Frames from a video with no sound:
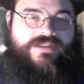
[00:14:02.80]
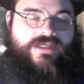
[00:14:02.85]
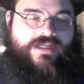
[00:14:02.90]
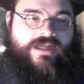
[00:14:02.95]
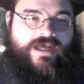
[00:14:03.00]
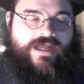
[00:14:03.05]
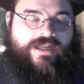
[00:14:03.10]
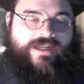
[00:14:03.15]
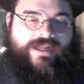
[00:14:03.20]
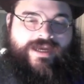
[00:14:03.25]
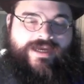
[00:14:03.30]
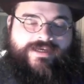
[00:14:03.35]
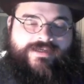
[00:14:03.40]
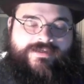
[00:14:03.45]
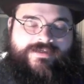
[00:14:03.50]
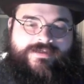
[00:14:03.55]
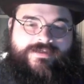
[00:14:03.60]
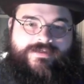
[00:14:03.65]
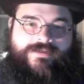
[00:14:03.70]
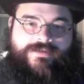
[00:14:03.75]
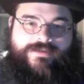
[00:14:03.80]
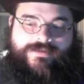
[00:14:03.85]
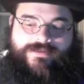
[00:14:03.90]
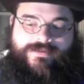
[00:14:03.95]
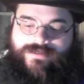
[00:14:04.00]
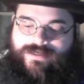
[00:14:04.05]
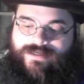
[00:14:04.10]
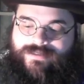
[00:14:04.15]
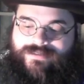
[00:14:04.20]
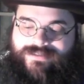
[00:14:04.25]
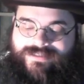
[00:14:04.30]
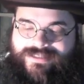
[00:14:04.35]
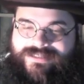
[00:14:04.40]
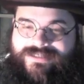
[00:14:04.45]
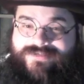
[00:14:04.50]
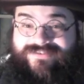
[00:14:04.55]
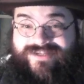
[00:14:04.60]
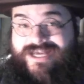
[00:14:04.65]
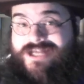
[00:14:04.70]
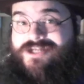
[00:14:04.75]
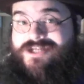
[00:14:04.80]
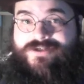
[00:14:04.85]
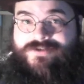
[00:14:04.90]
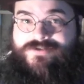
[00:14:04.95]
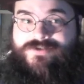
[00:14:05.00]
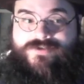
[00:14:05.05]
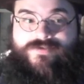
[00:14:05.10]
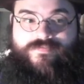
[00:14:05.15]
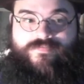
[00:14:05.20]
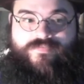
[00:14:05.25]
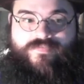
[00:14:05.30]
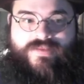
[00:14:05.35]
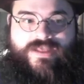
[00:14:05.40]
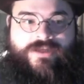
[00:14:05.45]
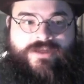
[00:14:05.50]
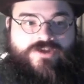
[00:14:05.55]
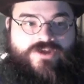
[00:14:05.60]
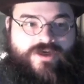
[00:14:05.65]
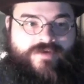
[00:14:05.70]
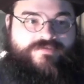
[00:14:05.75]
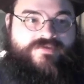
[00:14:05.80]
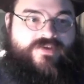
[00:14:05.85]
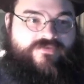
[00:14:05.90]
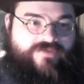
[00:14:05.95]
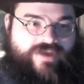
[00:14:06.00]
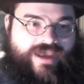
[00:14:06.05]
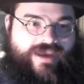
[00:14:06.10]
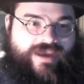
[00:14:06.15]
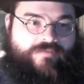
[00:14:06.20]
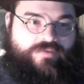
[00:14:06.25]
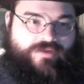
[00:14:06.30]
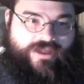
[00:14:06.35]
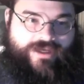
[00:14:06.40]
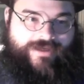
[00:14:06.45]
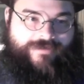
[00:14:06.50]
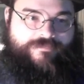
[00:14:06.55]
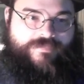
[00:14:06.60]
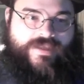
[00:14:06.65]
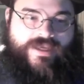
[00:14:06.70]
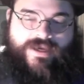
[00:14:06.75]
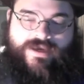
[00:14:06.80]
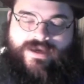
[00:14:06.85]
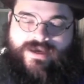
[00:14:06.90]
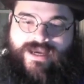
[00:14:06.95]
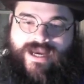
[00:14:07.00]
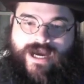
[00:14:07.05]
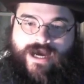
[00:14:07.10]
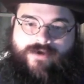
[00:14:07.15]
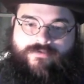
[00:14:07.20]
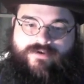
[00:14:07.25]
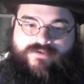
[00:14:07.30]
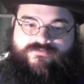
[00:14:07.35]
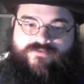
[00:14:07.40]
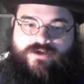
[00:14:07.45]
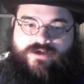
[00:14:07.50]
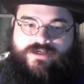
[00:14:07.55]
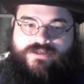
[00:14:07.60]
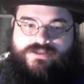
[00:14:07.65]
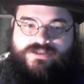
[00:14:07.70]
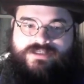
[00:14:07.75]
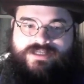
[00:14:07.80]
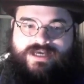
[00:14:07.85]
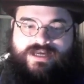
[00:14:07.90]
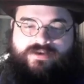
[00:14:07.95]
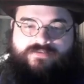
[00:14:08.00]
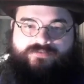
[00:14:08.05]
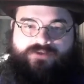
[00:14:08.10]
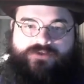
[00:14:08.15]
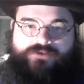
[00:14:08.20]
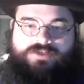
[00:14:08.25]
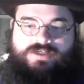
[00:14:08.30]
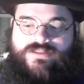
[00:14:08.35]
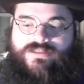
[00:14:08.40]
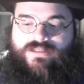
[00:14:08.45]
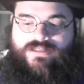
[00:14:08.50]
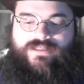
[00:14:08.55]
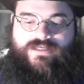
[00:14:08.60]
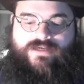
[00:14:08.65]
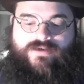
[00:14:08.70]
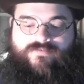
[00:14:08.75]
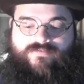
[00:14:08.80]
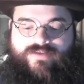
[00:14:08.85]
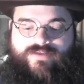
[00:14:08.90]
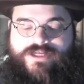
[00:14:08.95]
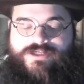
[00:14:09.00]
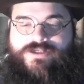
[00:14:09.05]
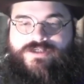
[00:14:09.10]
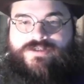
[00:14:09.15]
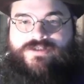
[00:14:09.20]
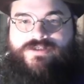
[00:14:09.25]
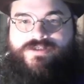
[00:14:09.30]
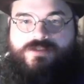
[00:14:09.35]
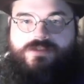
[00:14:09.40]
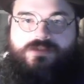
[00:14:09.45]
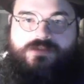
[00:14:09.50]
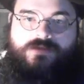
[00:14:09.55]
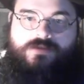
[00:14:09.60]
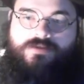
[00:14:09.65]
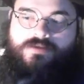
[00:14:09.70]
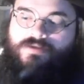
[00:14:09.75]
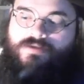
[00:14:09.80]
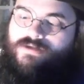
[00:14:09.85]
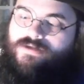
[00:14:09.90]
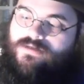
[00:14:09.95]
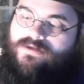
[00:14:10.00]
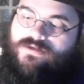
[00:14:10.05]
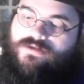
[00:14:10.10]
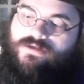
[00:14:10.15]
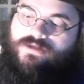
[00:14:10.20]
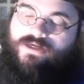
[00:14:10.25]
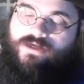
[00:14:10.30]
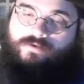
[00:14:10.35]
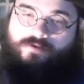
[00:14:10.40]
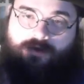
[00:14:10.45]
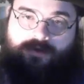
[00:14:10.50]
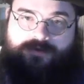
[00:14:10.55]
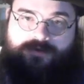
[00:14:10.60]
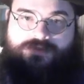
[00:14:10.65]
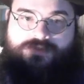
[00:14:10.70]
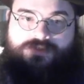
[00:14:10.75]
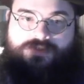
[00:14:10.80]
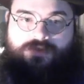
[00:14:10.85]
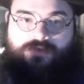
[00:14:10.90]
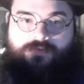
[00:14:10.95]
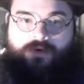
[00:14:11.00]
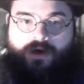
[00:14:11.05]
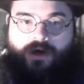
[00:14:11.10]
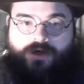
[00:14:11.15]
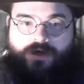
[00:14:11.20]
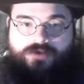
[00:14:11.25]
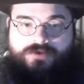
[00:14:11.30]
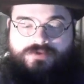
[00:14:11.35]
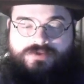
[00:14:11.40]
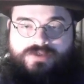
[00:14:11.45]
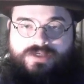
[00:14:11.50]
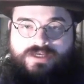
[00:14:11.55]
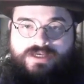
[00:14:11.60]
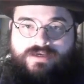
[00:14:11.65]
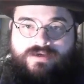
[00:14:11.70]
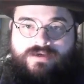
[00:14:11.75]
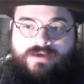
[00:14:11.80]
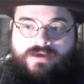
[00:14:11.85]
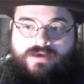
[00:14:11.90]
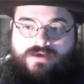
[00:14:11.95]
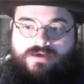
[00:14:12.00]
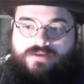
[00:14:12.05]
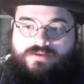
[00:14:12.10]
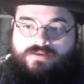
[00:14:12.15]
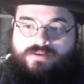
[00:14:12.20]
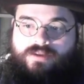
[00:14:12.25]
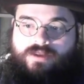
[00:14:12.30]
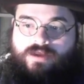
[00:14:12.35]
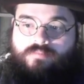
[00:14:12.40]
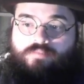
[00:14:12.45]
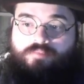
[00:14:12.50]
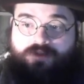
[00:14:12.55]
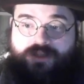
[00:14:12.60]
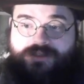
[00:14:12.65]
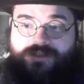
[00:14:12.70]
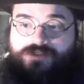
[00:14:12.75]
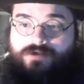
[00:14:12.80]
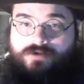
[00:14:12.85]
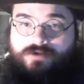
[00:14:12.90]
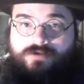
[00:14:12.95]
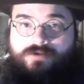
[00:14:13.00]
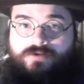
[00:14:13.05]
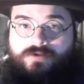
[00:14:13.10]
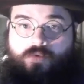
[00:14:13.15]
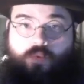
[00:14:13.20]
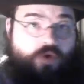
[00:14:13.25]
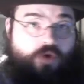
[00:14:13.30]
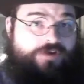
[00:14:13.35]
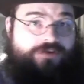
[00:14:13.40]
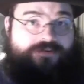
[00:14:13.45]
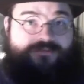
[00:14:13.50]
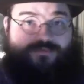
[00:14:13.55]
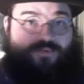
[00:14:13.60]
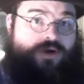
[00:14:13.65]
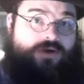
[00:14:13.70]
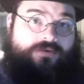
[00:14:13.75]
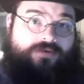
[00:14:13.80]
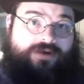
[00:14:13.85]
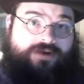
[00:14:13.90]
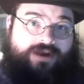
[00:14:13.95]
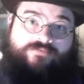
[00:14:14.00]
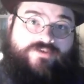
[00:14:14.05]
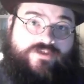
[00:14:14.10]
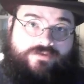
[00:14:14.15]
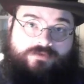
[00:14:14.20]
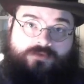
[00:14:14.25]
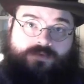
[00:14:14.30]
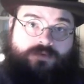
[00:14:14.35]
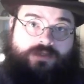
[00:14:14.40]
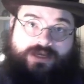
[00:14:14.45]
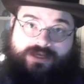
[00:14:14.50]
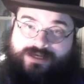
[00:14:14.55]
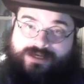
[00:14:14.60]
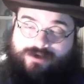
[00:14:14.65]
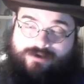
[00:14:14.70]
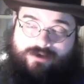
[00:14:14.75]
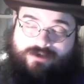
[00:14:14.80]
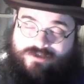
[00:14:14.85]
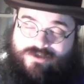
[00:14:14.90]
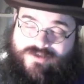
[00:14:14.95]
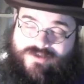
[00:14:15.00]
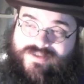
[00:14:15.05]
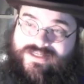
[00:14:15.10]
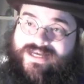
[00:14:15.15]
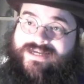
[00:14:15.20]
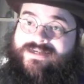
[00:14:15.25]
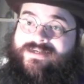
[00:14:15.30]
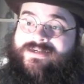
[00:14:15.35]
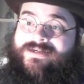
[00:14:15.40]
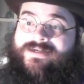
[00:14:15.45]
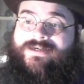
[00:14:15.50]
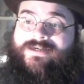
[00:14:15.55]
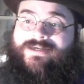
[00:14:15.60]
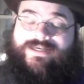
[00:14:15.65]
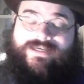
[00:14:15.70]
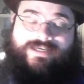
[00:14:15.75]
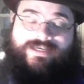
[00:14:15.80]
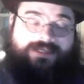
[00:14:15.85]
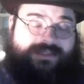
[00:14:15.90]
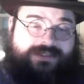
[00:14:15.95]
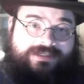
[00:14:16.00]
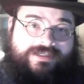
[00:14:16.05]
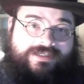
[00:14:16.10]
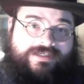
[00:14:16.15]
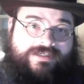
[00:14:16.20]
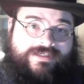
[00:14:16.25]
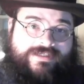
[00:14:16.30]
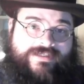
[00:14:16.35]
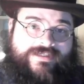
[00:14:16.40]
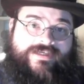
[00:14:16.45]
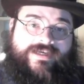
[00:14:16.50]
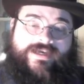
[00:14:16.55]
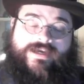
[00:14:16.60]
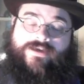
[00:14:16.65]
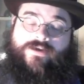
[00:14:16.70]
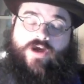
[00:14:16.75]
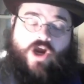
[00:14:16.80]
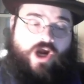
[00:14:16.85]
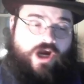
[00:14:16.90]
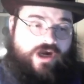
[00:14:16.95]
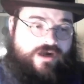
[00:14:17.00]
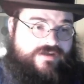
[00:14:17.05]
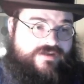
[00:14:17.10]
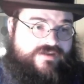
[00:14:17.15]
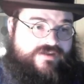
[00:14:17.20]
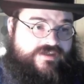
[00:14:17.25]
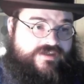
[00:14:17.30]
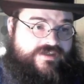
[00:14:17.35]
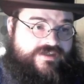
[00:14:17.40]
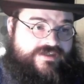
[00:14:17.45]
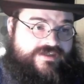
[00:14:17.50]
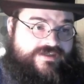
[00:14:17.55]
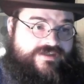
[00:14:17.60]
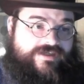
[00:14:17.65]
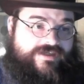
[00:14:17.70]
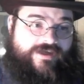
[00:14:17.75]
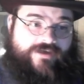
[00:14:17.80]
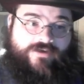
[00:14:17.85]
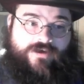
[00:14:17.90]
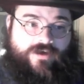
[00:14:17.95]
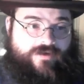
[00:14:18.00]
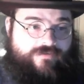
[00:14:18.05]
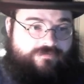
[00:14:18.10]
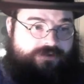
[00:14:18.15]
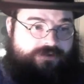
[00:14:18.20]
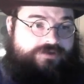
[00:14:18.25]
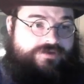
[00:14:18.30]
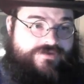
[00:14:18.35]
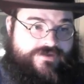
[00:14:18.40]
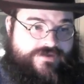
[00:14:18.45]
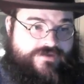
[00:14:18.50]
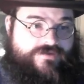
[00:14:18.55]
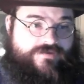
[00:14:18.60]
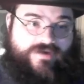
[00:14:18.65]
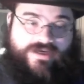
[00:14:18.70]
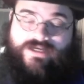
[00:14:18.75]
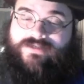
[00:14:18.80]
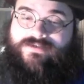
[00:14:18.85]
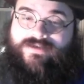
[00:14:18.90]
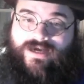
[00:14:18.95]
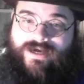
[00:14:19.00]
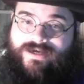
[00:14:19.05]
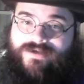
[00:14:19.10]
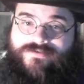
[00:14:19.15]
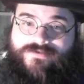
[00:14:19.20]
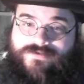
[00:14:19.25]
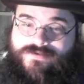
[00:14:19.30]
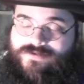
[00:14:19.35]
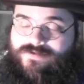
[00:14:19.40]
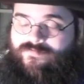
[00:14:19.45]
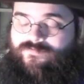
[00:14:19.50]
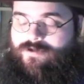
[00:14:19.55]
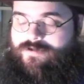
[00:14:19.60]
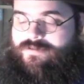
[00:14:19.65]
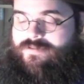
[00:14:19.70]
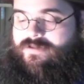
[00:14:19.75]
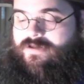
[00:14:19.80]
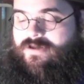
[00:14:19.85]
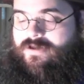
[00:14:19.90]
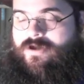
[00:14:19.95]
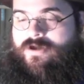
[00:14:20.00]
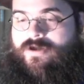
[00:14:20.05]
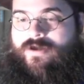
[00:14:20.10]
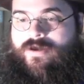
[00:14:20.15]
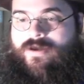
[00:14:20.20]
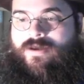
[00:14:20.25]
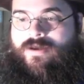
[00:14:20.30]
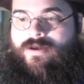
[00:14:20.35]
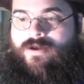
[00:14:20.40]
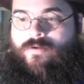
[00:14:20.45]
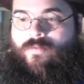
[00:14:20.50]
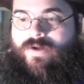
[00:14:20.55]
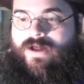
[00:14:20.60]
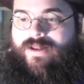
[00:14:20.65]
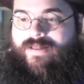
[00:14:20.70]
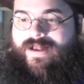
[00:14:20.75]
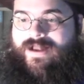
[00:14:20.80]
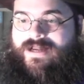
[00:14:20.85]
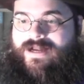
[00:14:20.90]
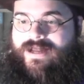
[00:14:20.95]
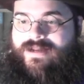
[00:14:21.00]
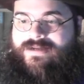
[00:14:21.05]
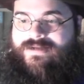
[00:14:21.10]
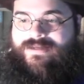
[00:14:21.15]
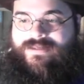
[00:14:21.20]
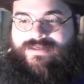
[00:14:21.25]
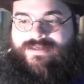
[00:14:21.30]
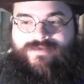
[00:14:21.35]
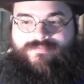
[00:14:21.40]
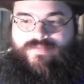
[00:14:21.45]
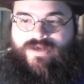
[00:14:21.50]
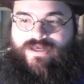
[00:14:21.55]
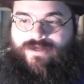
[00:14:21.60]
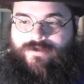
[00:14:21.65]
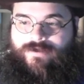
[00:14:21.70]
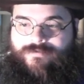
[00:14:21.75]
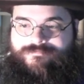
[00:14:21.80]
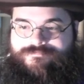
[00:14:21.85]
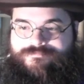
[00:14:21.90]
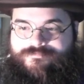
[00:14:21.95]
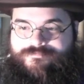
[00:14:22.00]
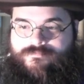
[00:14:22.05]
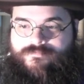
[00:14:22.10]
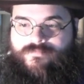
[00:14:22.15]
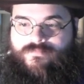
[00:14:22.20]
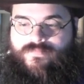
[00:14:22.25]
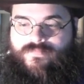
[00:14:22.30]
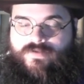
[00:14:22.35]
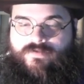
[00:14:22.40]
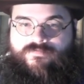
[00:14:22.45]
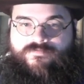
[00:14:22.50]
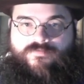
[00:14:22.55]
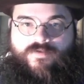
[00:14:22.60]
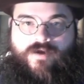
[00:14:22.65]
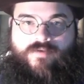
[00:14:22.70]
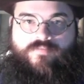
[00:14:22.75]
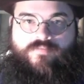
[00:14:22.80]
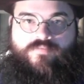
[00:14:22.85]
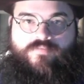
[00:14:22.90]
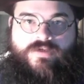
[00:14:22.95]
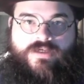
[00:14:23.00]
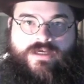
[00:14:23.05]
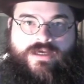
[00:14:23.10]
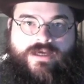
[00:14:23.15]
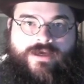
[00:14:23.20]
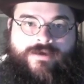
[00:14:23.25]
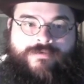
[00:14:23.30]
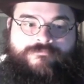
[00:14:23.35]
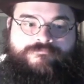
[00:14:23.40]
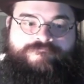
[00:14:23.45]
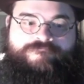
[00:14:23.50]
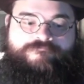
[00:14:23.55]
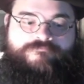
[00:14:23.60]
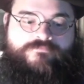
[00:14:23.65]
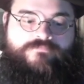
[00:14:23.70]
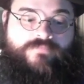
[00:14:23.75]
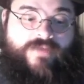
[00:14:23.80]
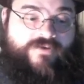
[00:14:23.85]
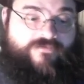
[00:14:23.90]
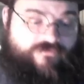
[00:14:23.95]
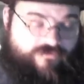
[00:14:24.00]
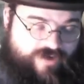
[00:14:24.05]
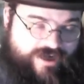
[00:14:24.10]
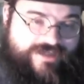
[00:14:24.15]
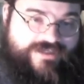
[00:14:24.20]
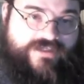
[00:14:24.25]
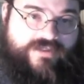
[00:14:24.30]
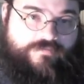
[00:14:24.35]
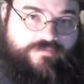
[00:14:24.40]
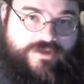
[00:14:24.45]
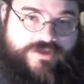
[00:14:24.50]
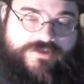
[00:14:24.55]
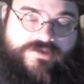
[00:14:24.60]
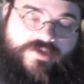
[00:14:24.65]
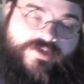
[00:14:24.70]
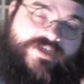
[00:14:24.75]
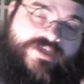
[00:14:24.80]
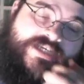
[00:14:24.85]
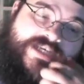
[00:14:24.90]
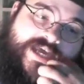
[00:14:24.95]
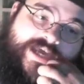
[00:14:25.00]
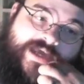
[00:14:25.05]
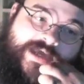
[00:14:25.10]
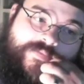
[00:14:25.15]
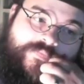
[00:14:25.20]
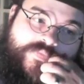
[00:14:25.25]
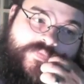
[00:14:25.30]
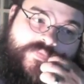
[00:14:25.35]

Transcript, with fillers: a lot like uh, League of Legends in terms of gameplay. However, instead of using the League of Legends heroes, you are using the Blizzard World of Warcraft uh, characters like Illidan and Arthas and all of those great guys and so forth. Well, I got an email from um, my friends at Blizzard today,